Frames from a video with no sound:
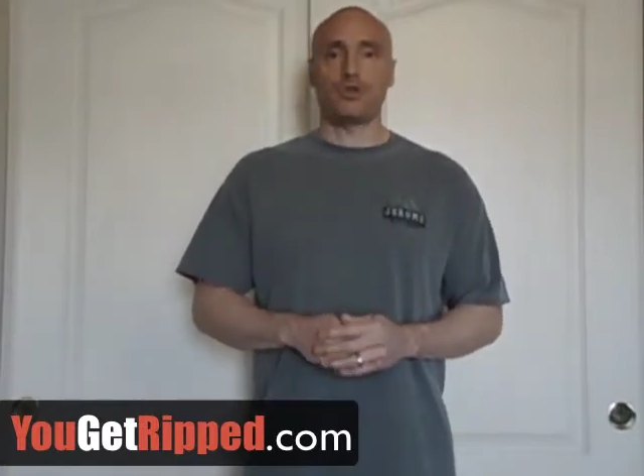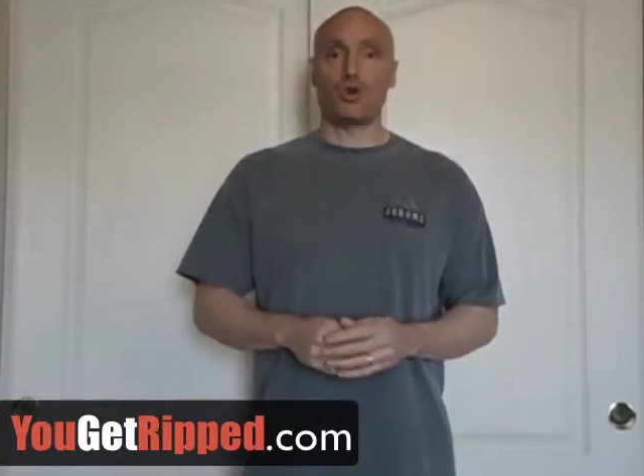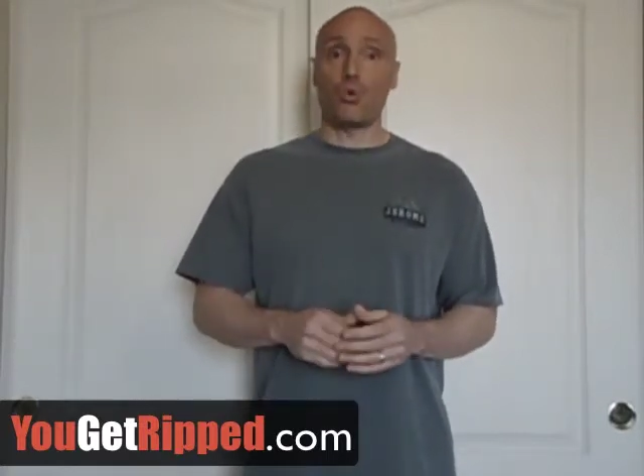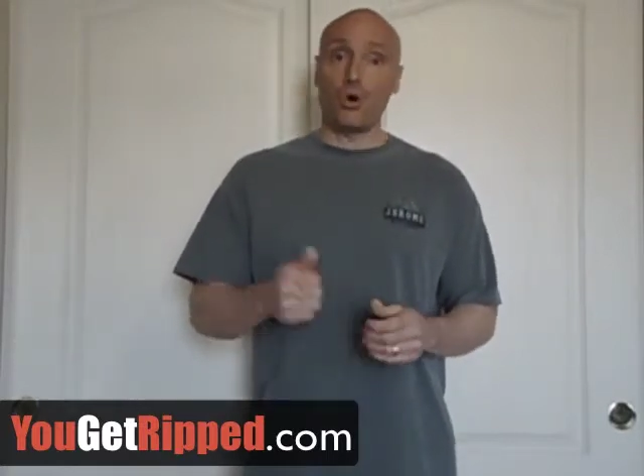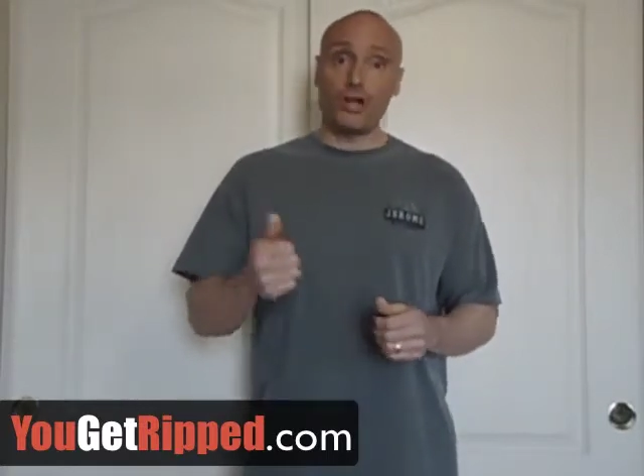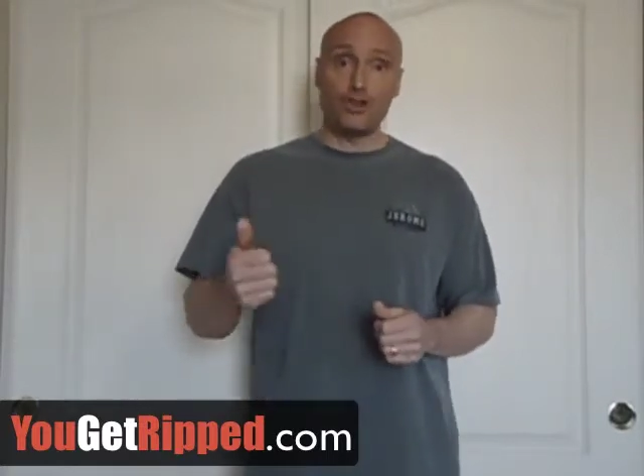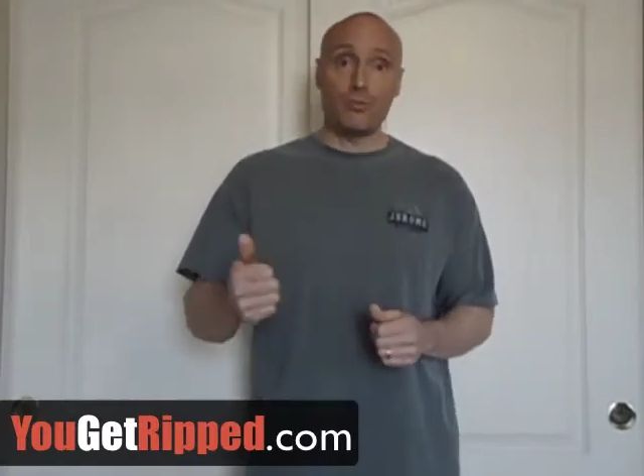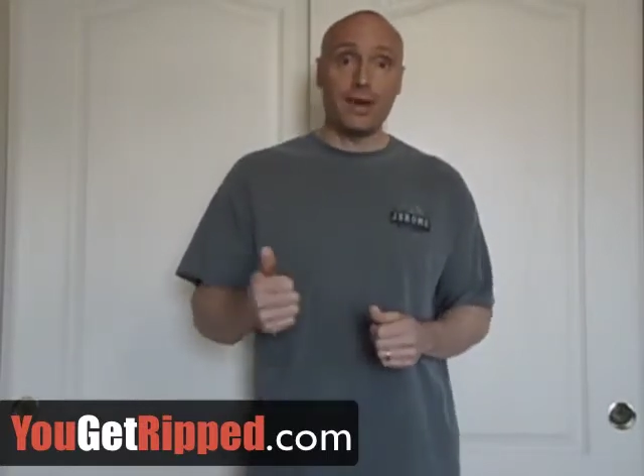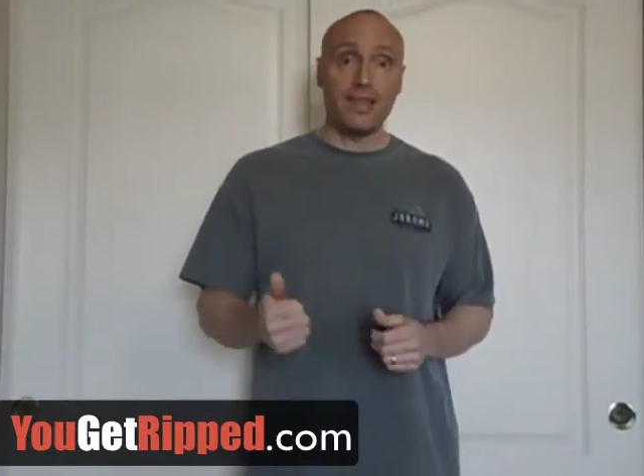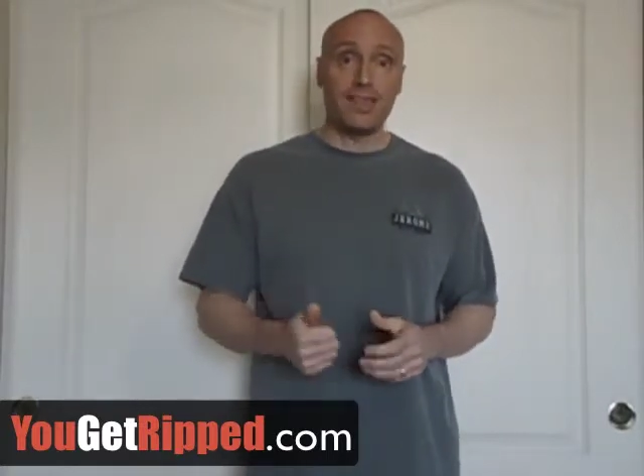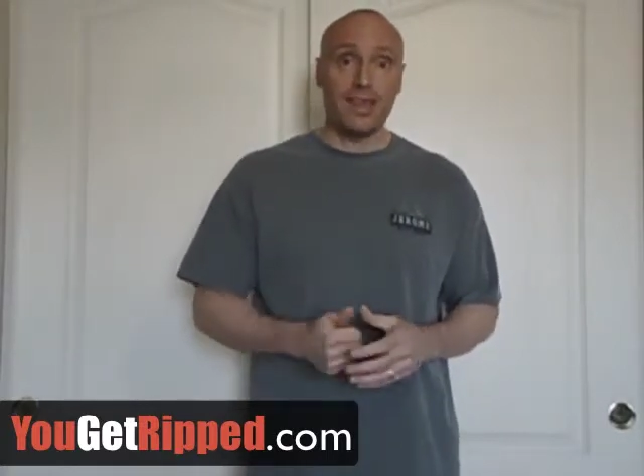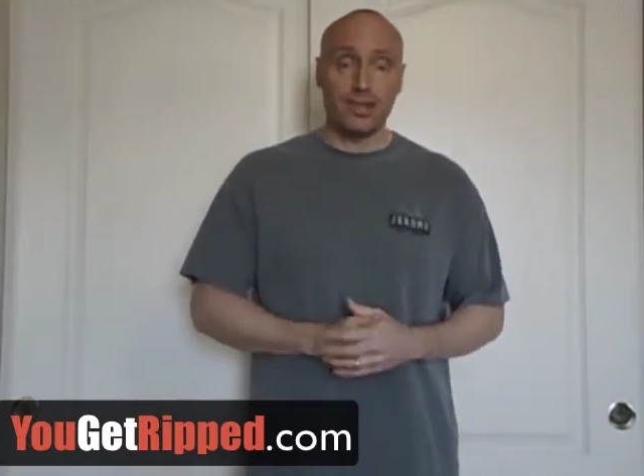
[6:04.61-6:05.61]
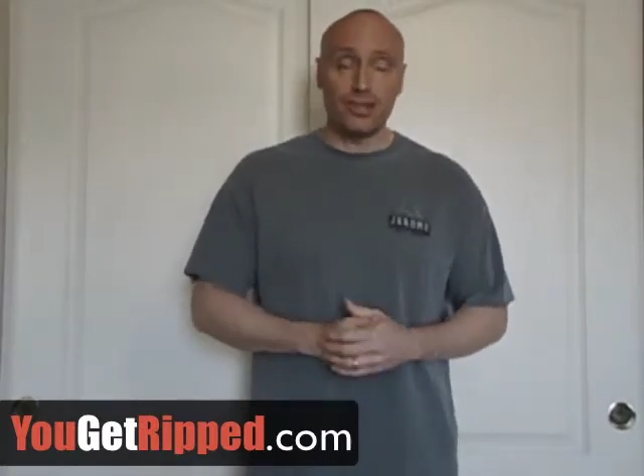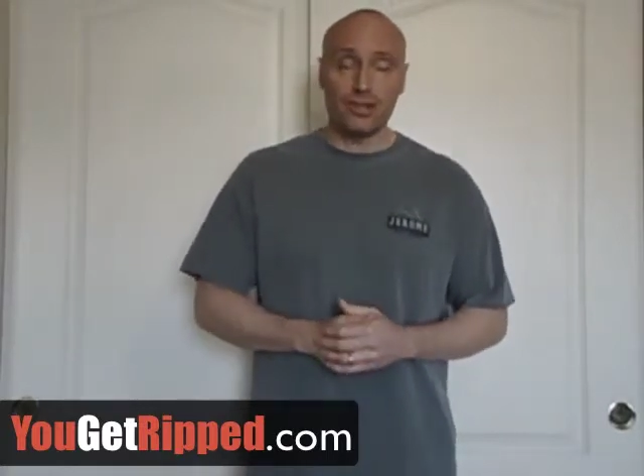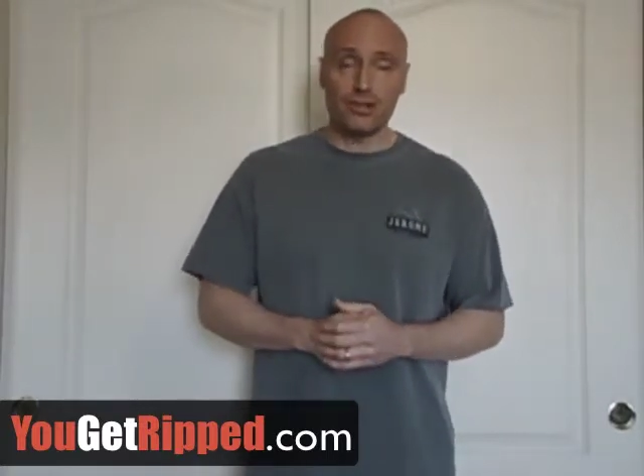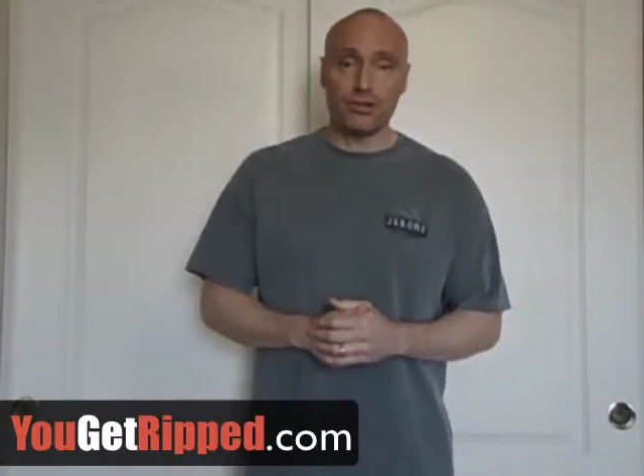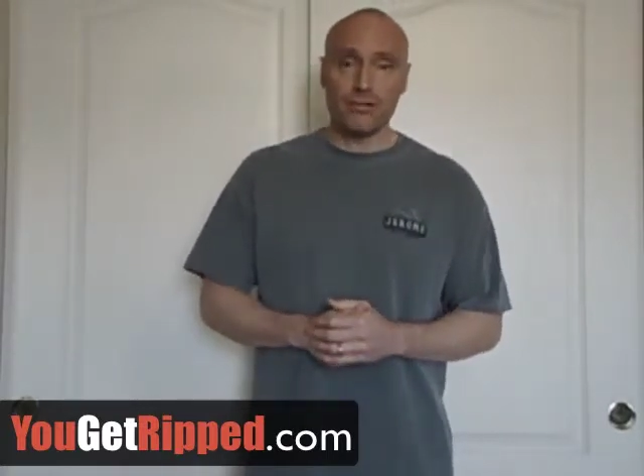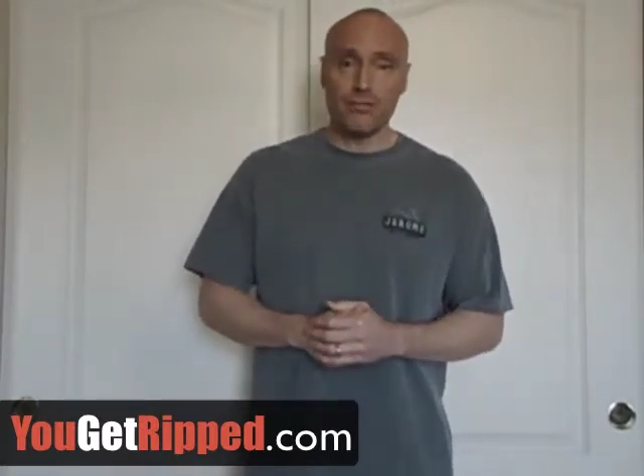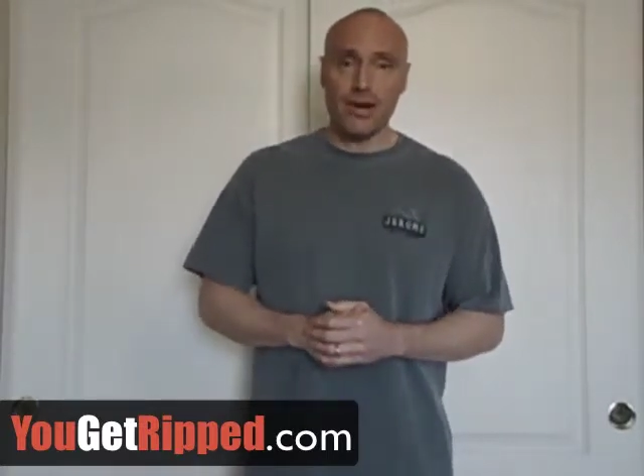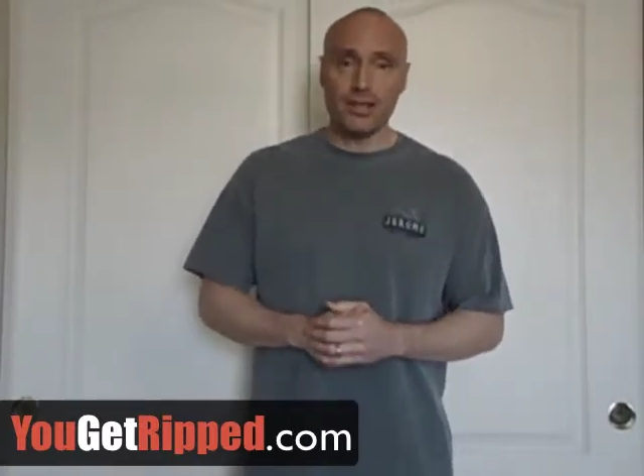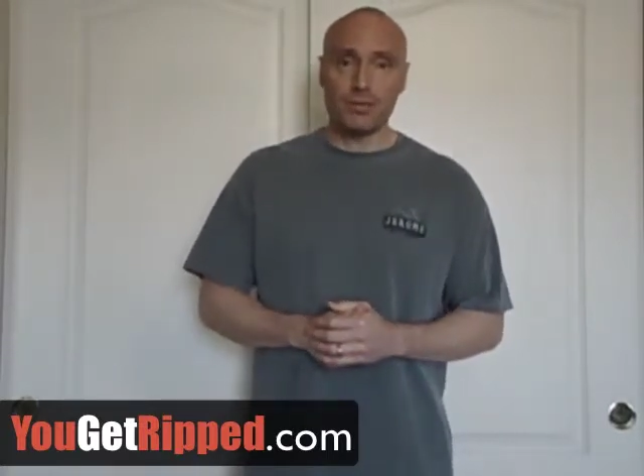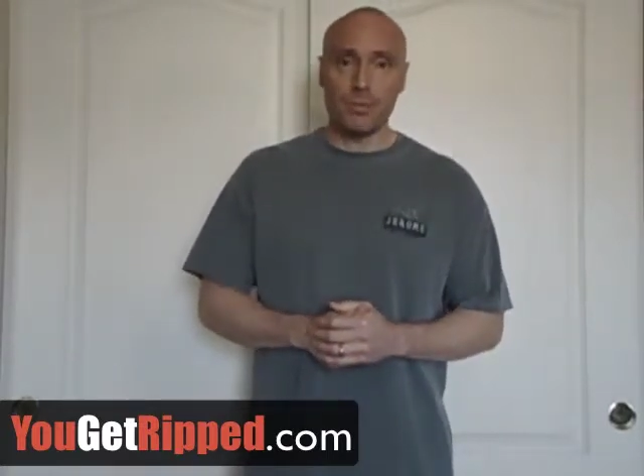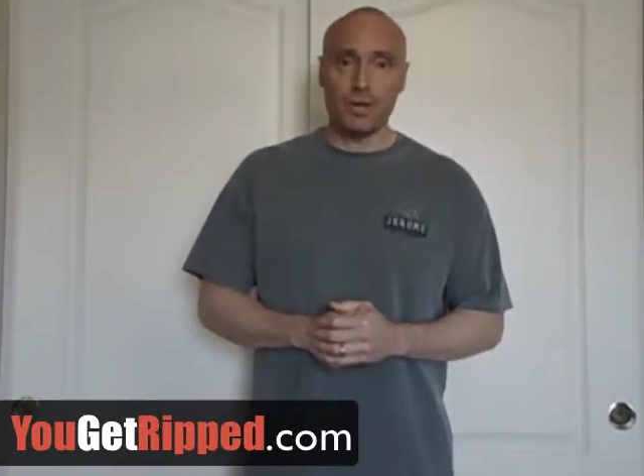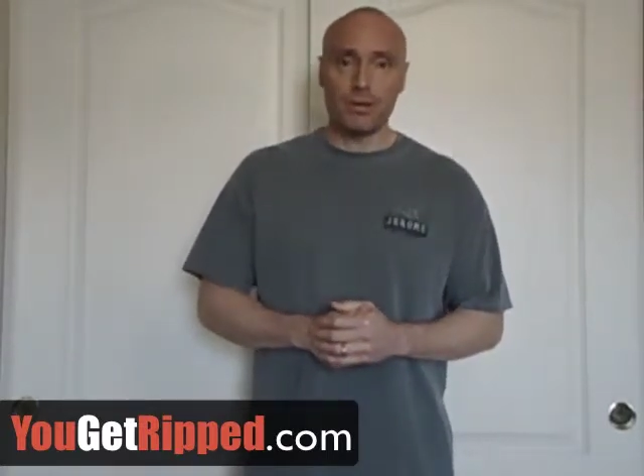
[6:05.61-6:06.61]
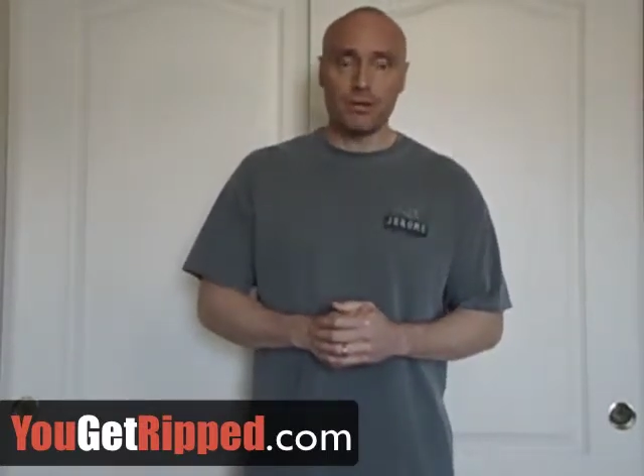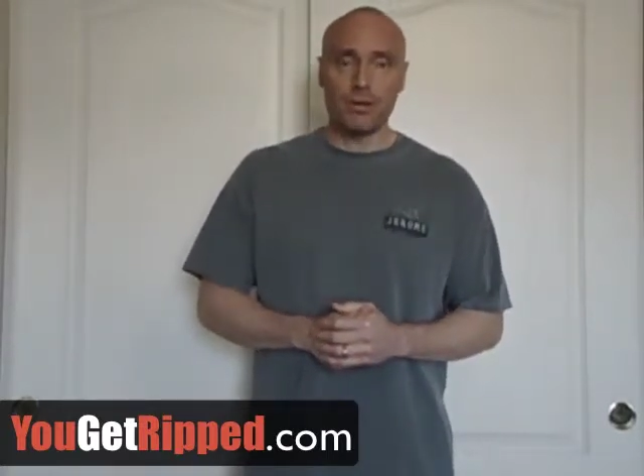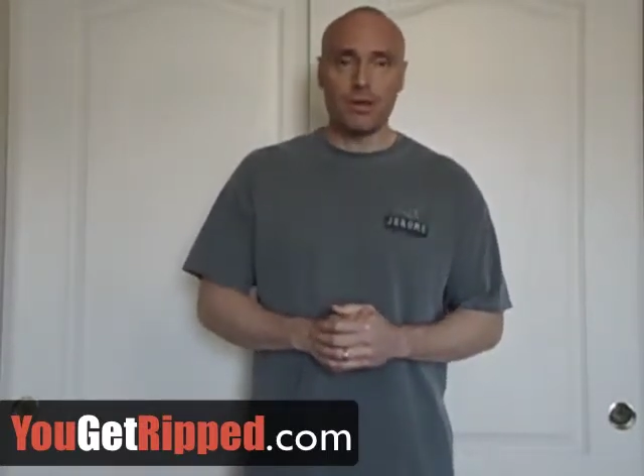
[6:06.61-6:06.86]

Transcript: So once you make that initial investment,